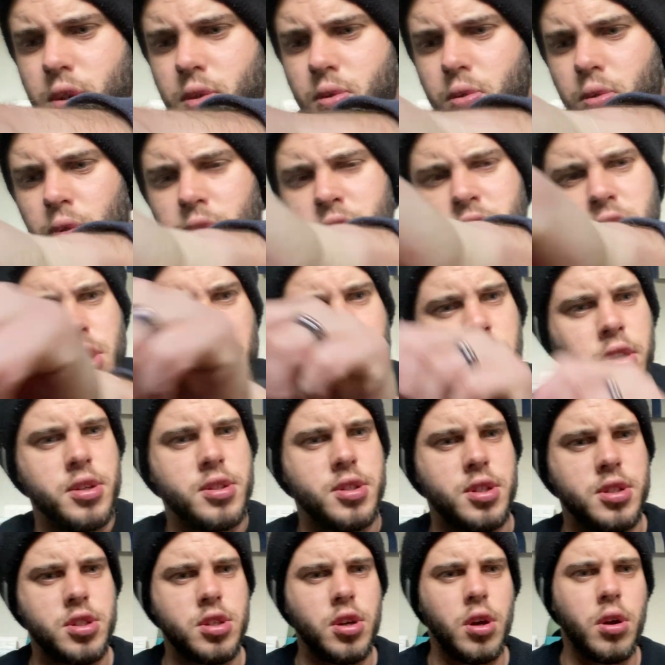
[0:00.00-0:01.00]
also known as a
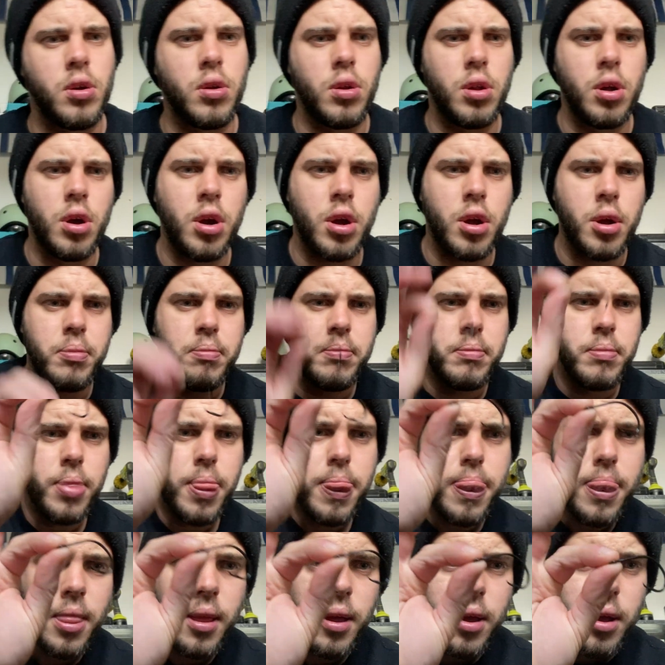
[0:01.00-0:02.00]
circle hook.
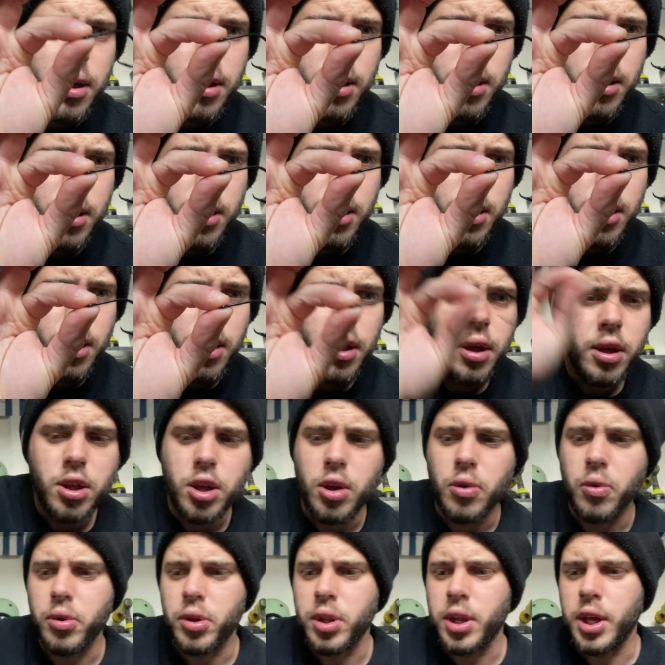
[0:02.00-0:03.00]
You
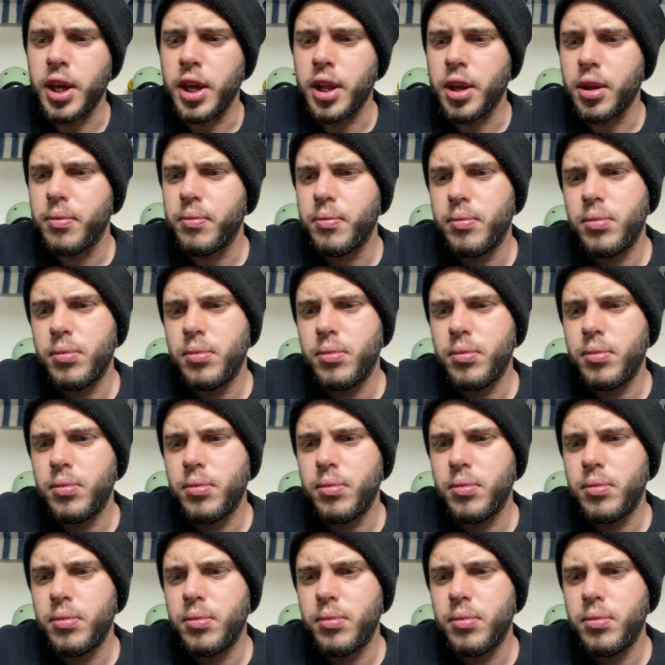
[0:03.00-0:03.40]
will need